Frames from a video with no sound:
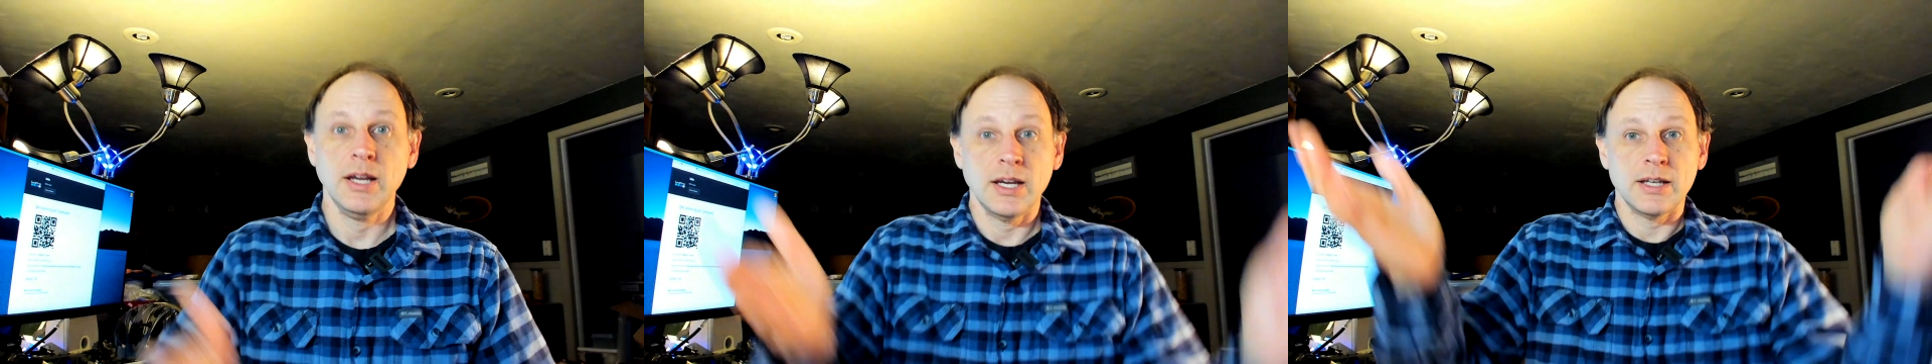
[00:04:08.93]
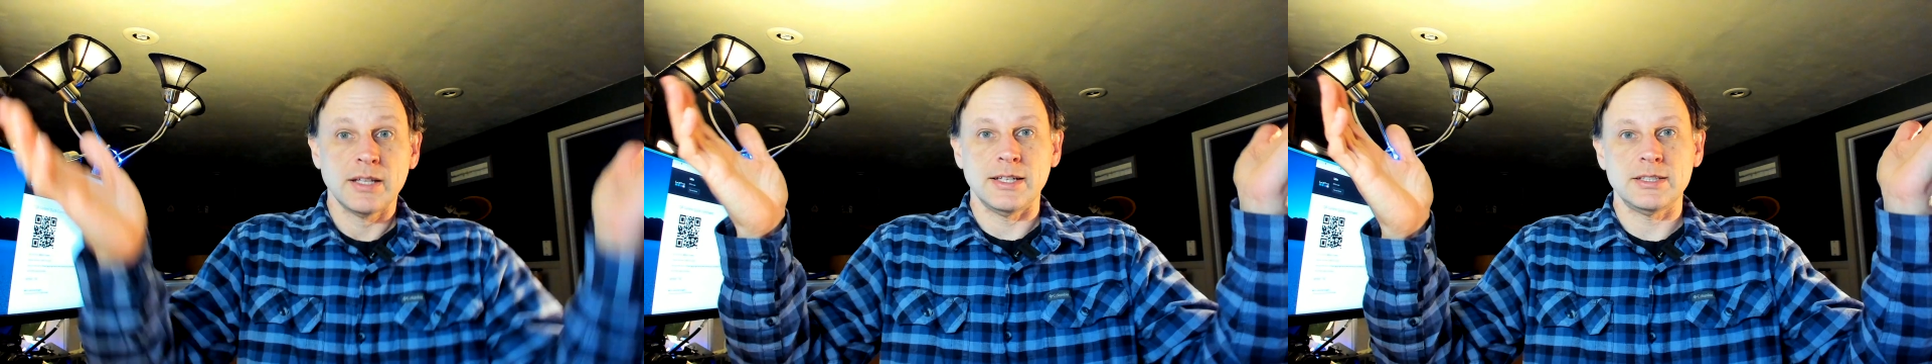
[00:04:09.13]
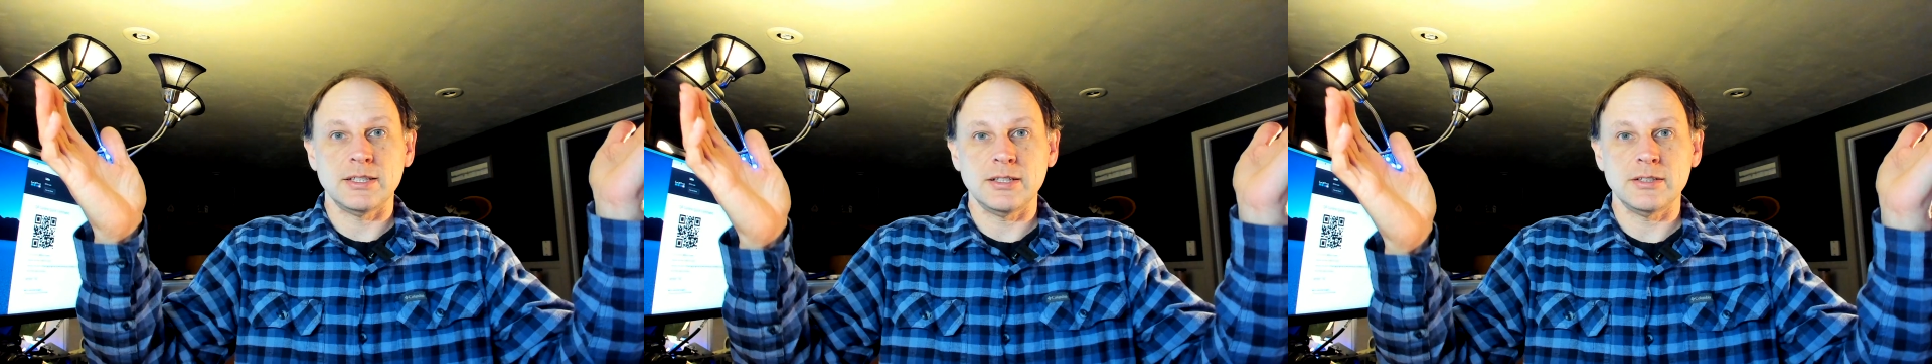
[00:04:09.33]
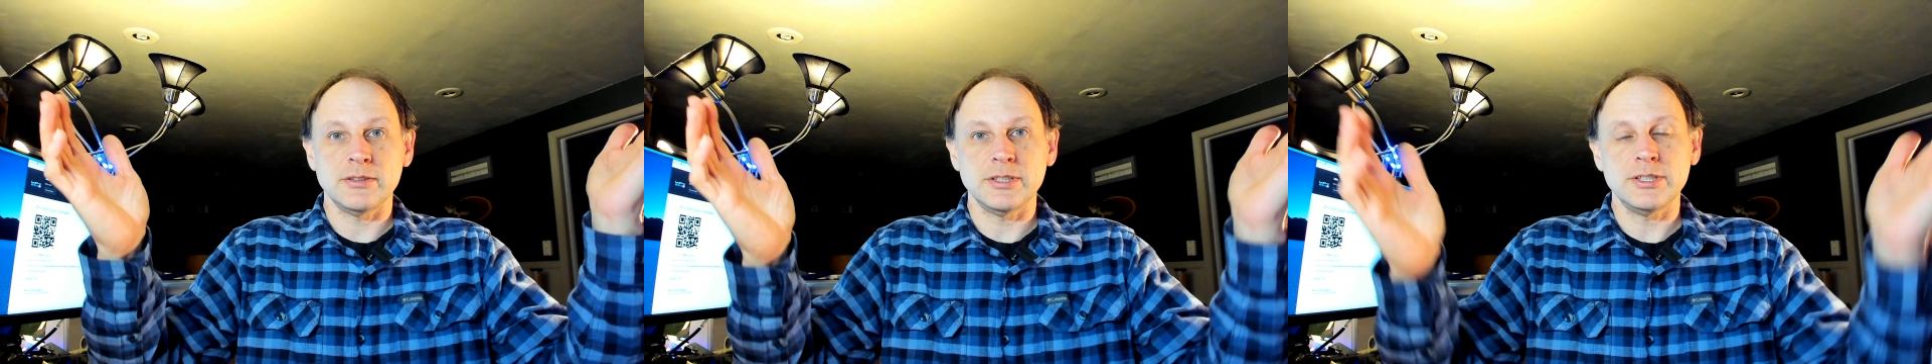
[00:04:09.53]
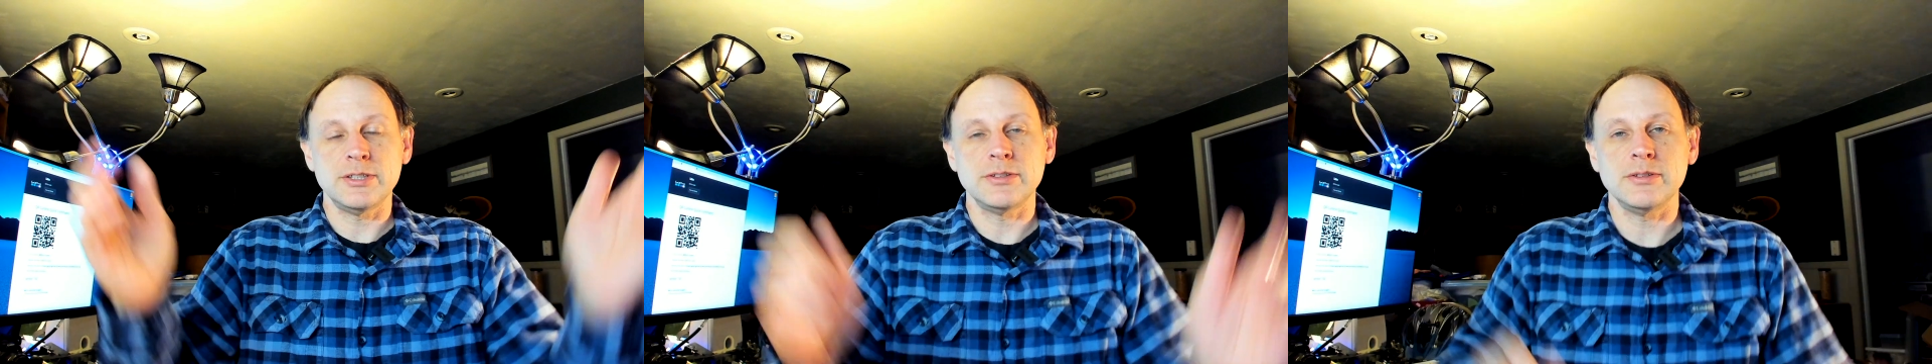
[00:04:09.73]
That's all there
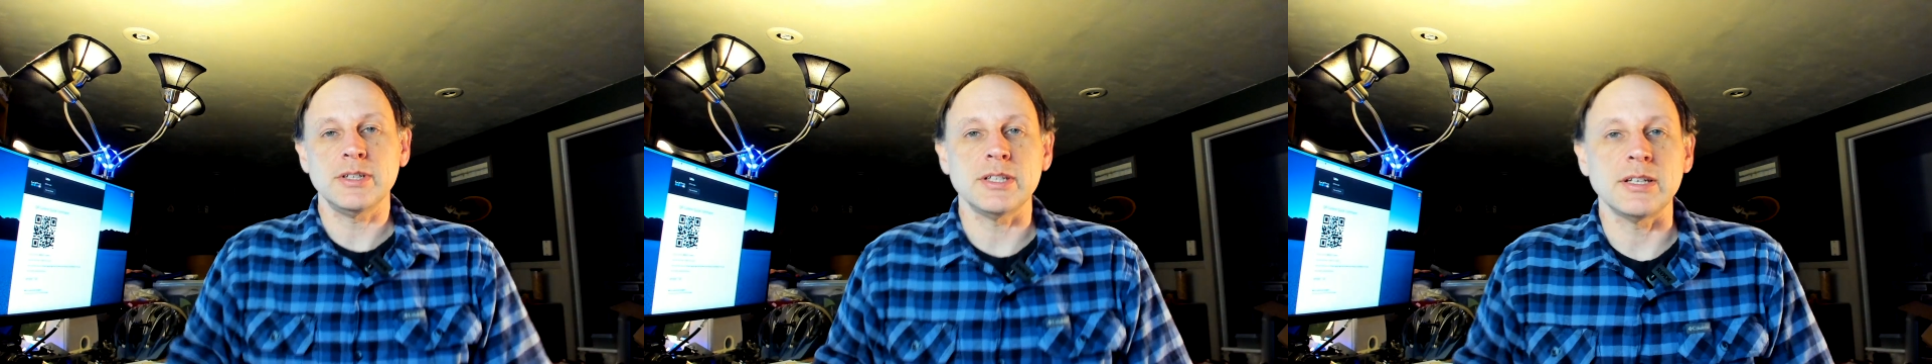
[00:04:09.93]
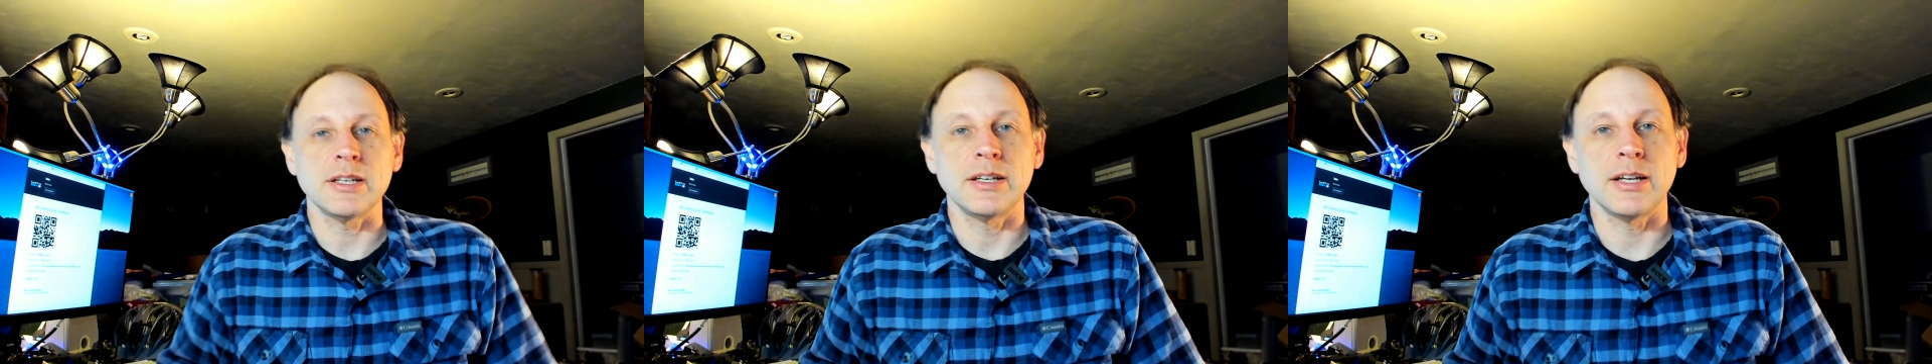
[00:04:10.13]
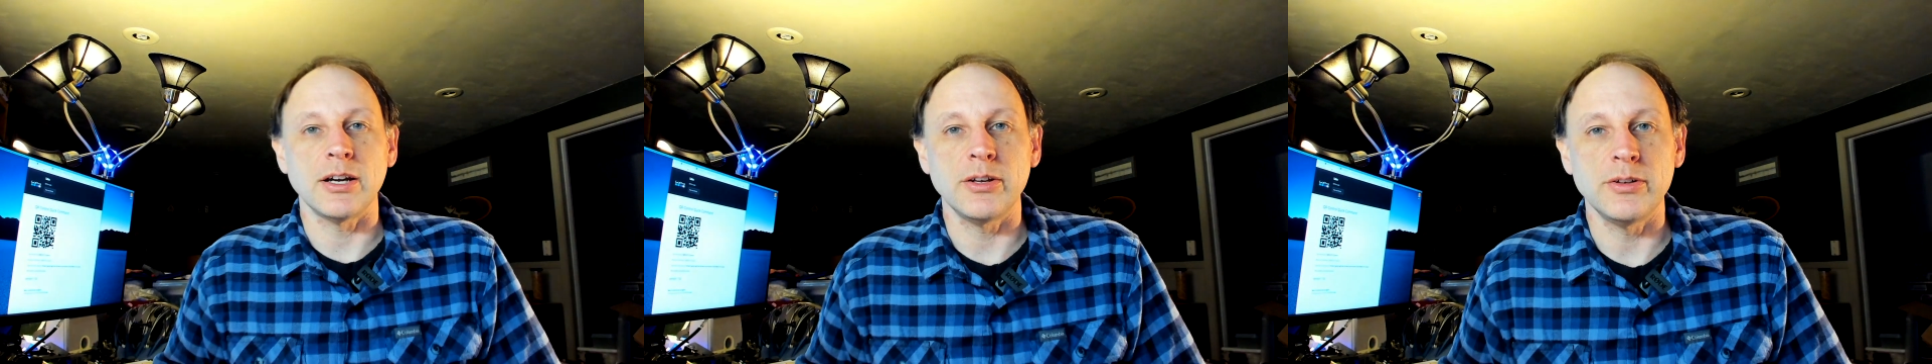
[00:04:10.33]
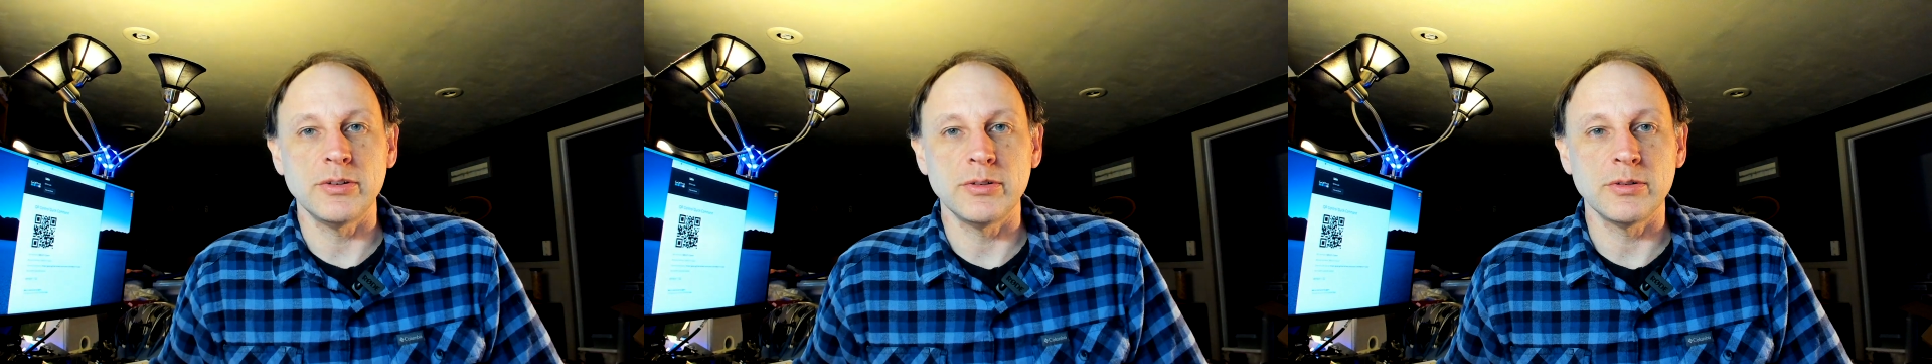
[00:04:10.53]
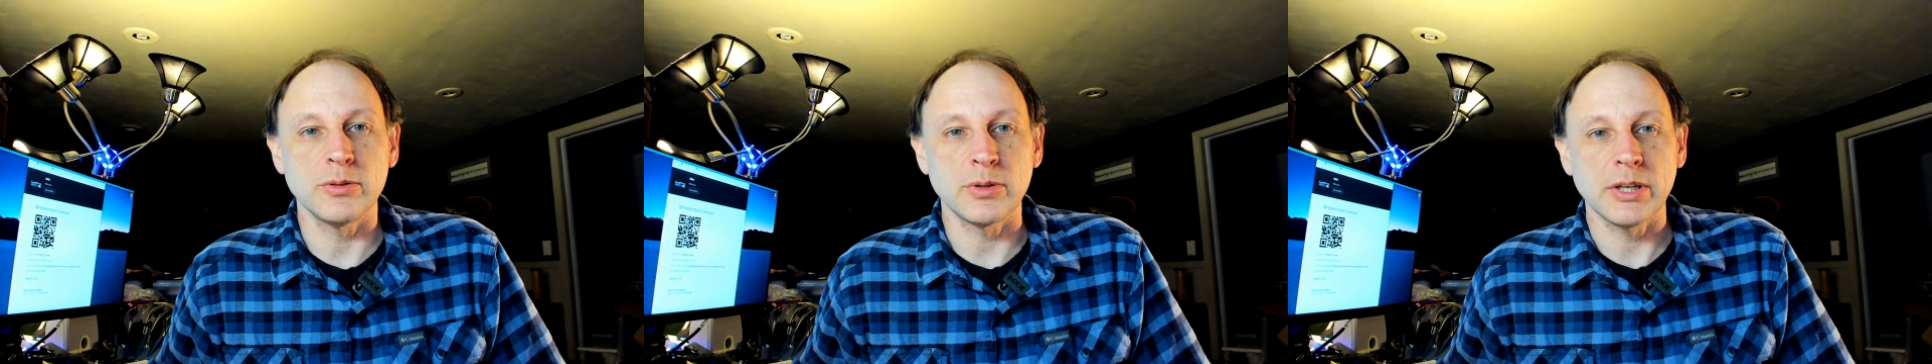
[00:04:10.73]
is to it. Now
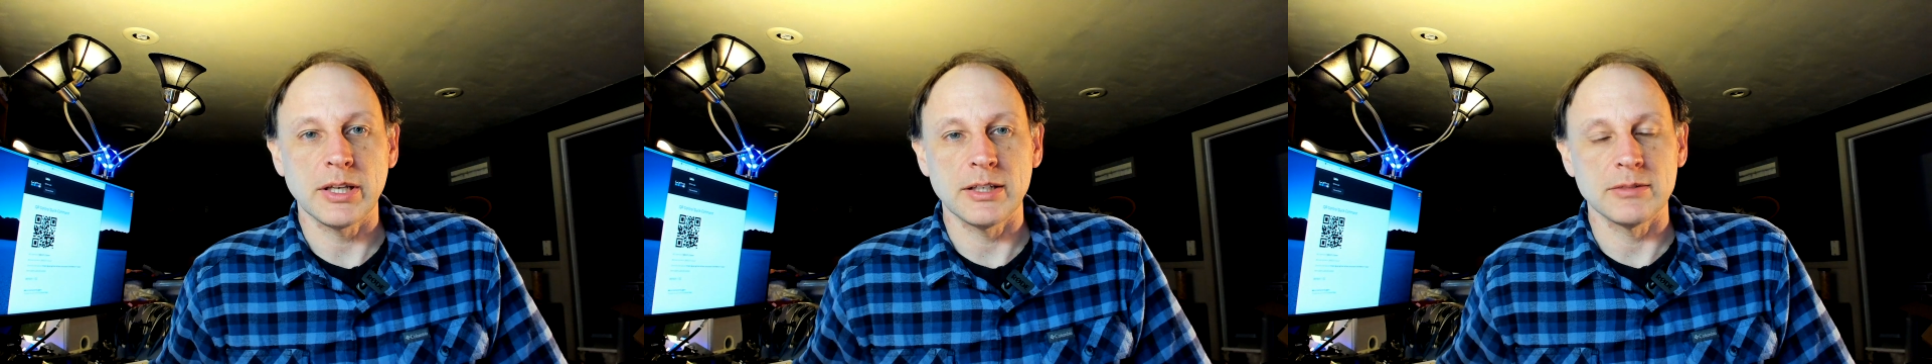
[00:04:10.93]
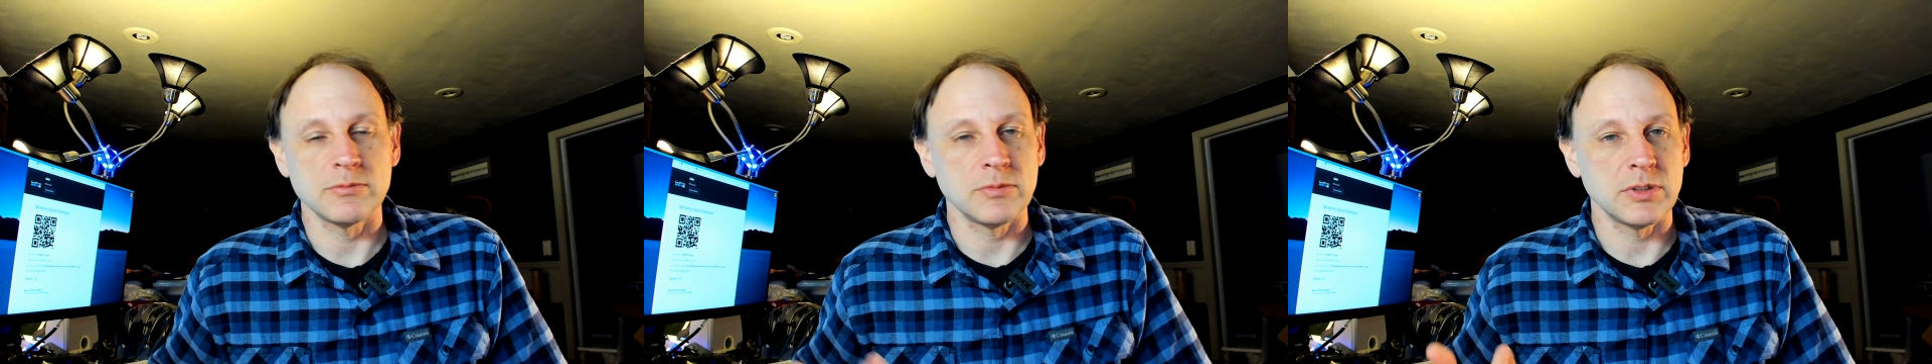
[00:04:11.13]
you can